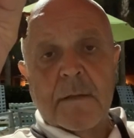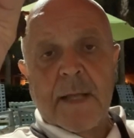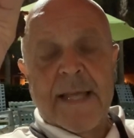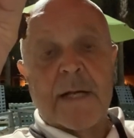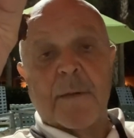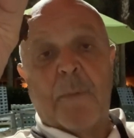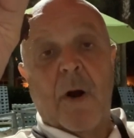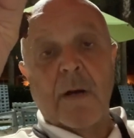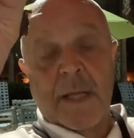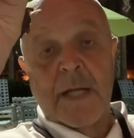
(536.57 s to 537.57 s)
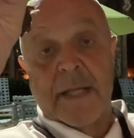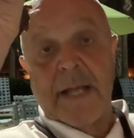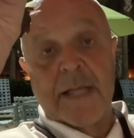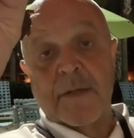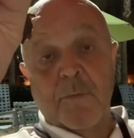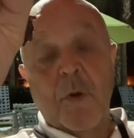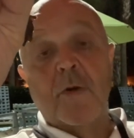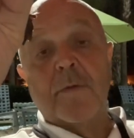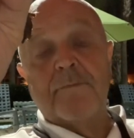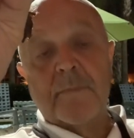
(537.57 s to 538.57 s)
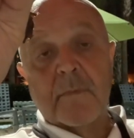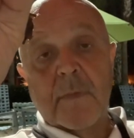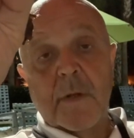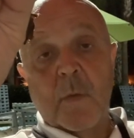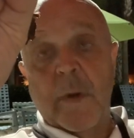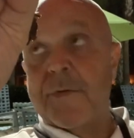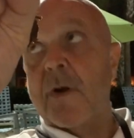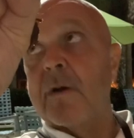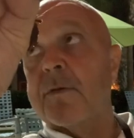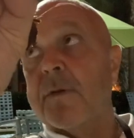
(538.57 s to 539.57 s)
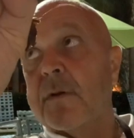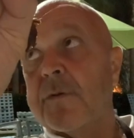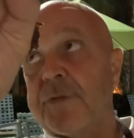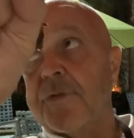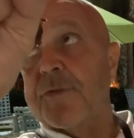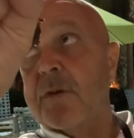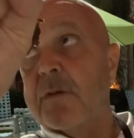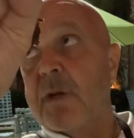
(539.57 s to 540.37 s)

in a room with her sister